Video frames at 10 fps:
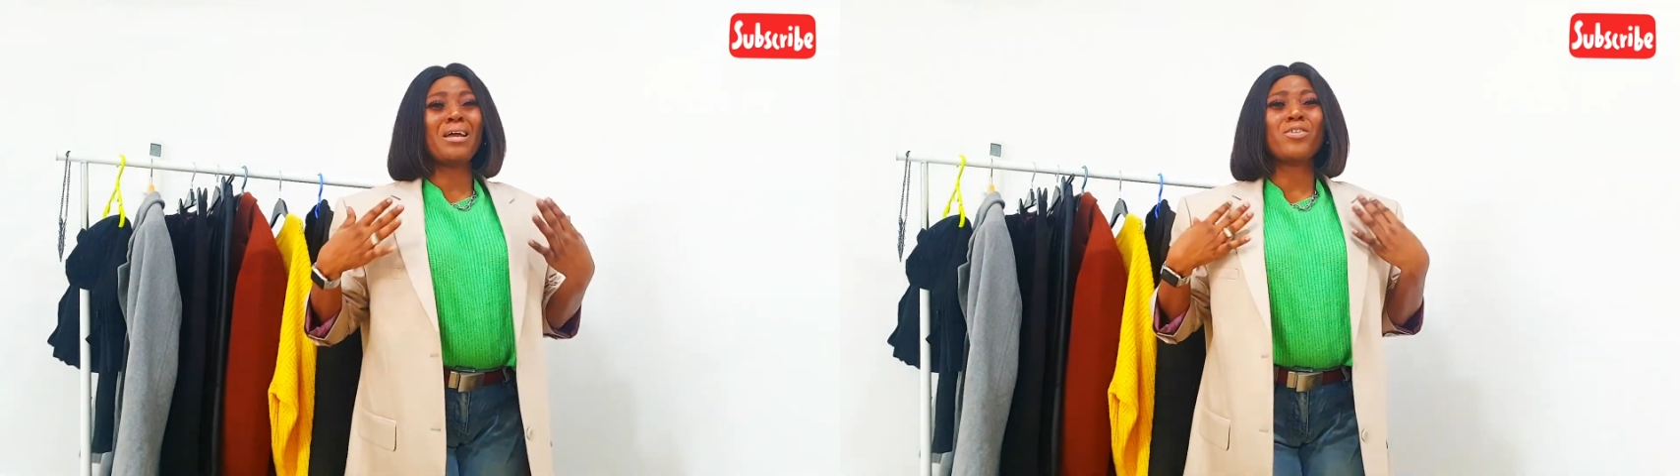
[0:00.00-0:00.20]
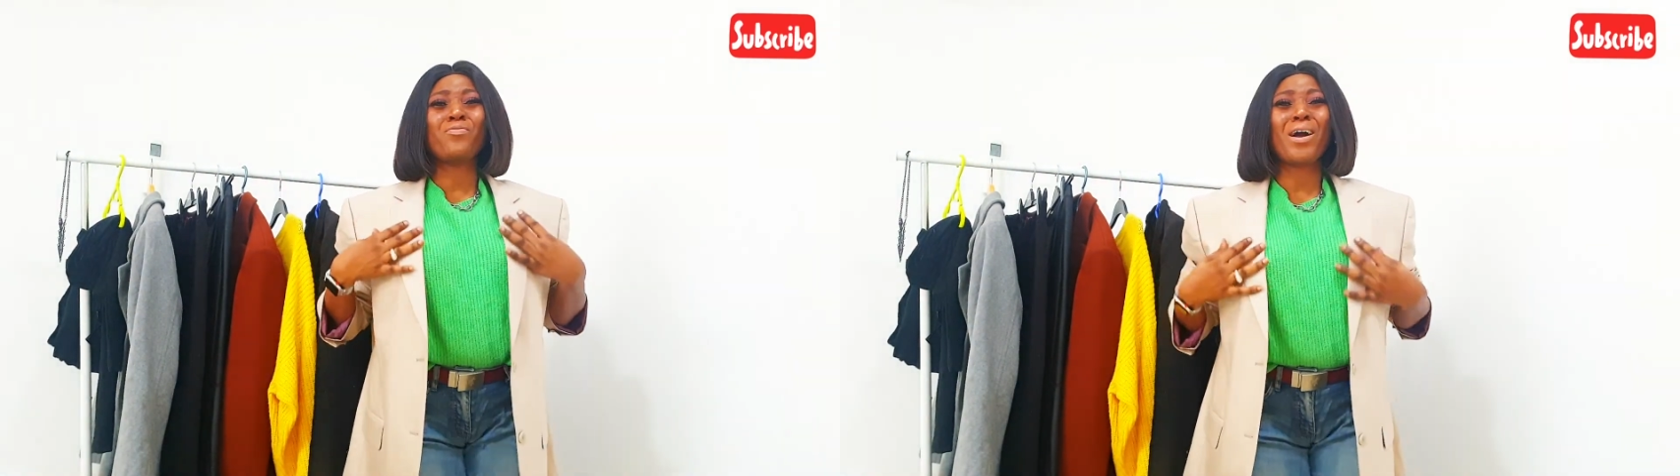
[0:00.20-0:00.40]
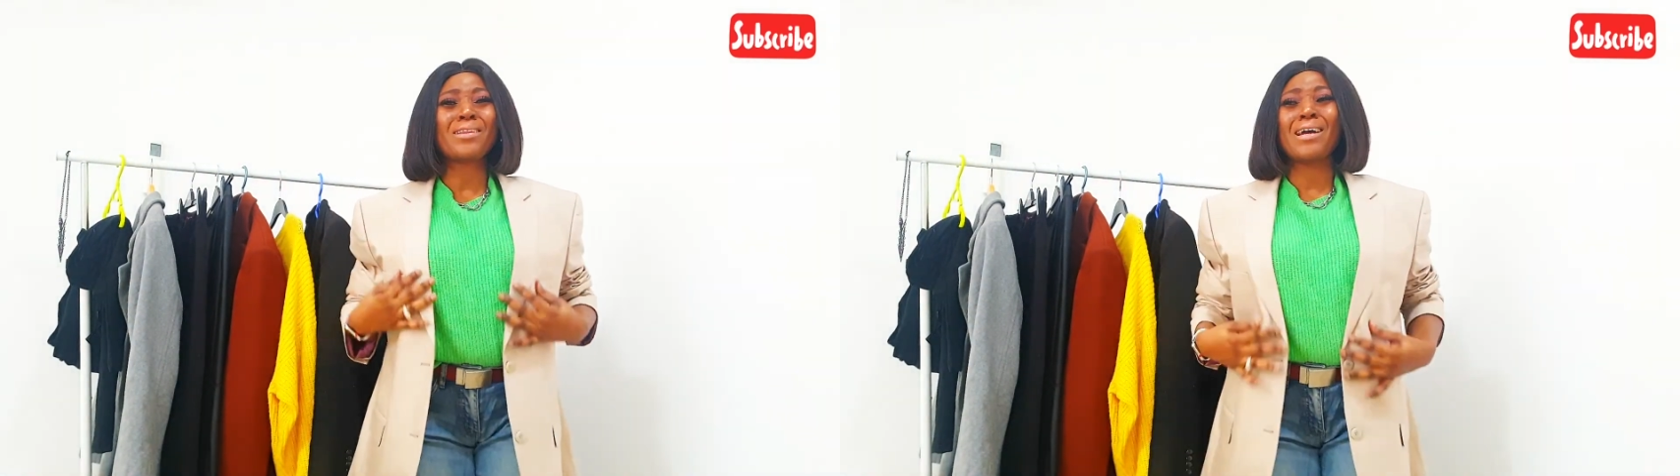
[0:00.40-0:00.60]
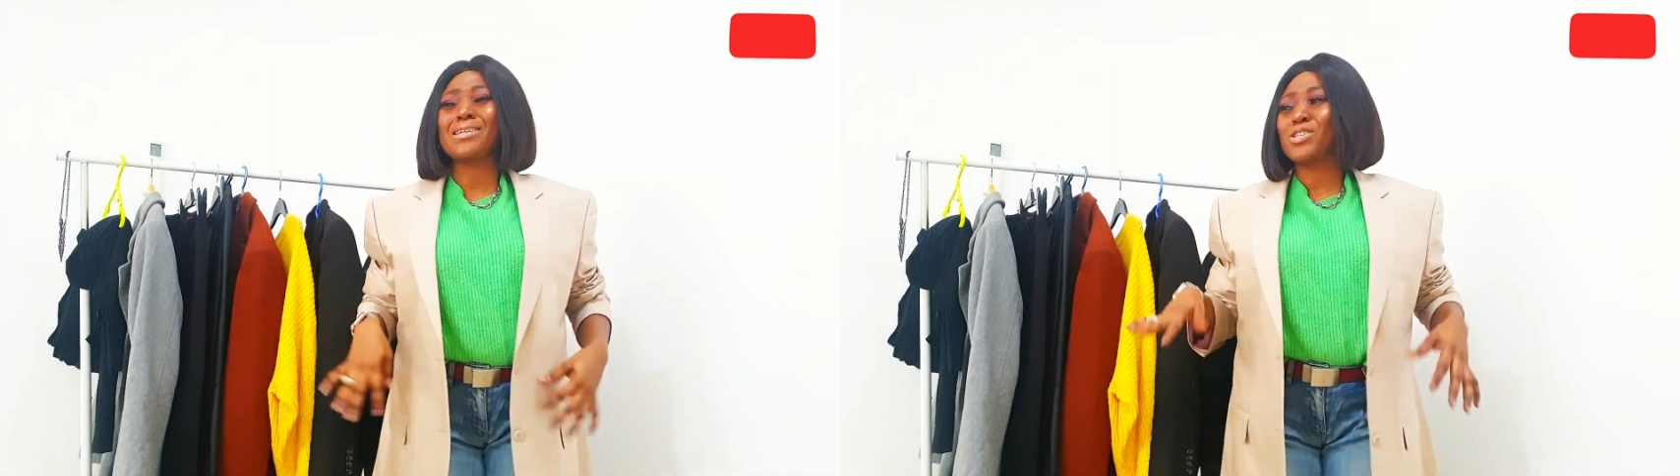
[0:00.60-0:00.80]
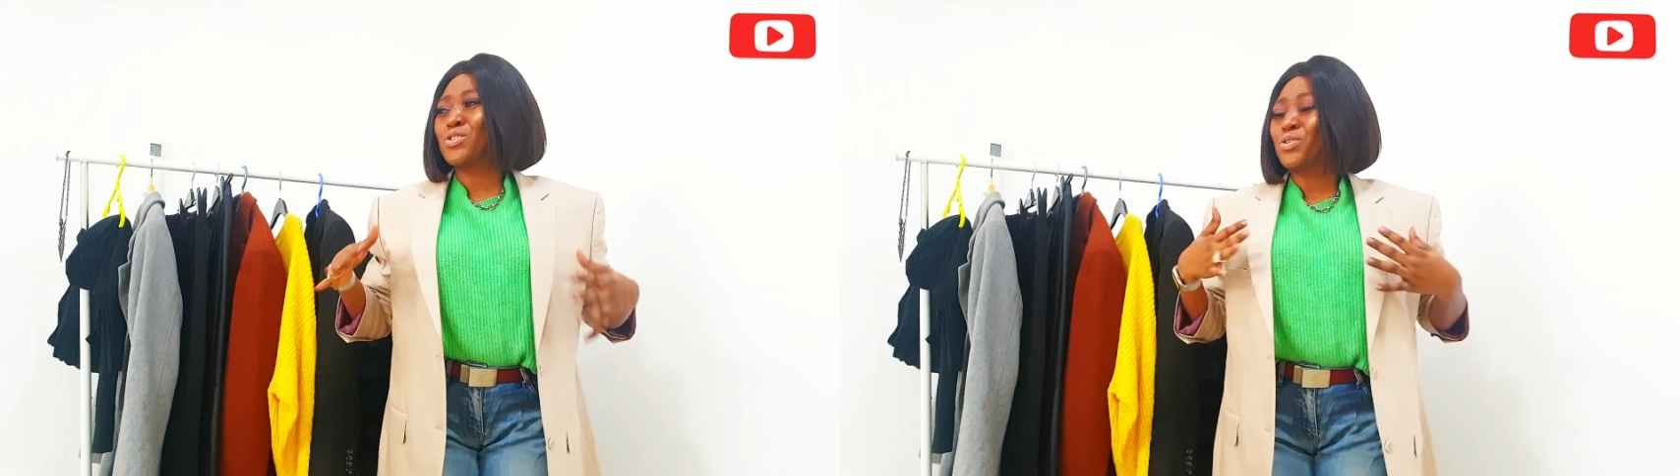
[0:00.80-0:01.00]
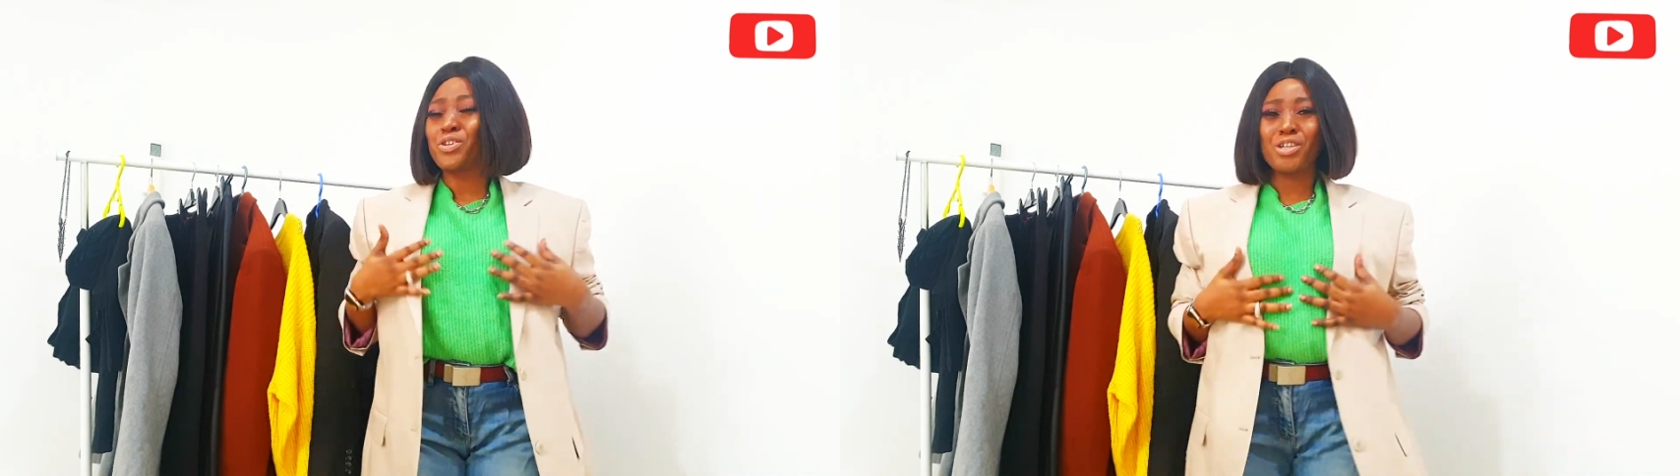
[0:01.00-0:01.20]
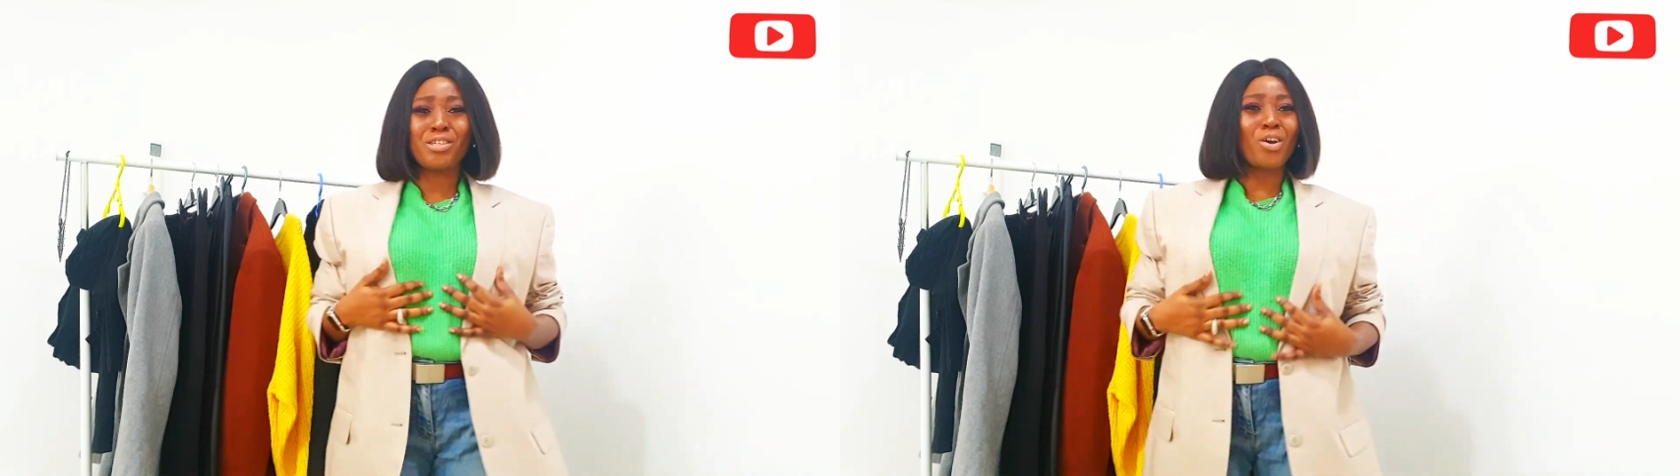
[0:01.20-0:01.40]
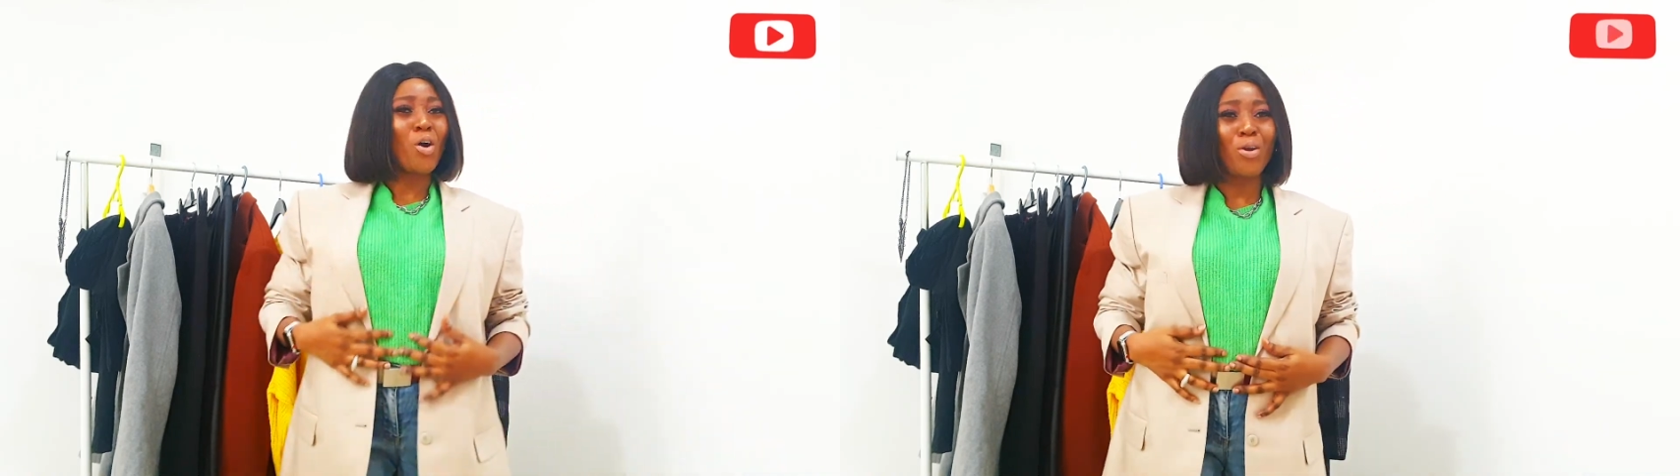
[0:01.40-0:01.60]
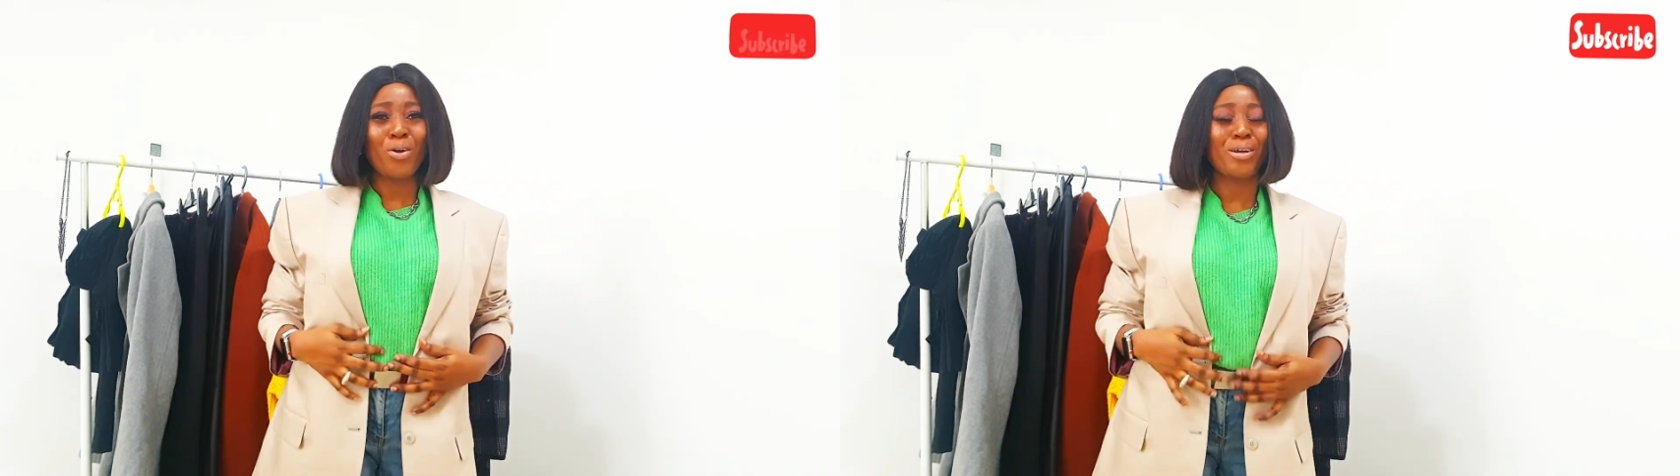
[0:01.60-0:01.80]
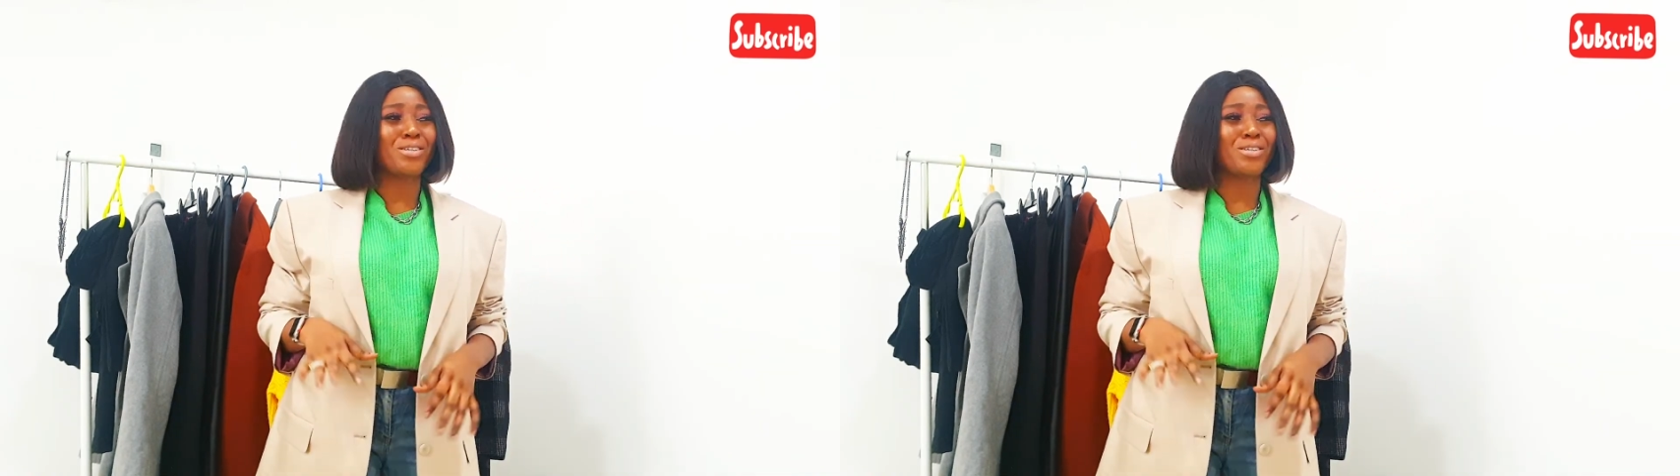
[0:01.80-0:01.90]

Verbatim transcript: And the fact that it's so, the color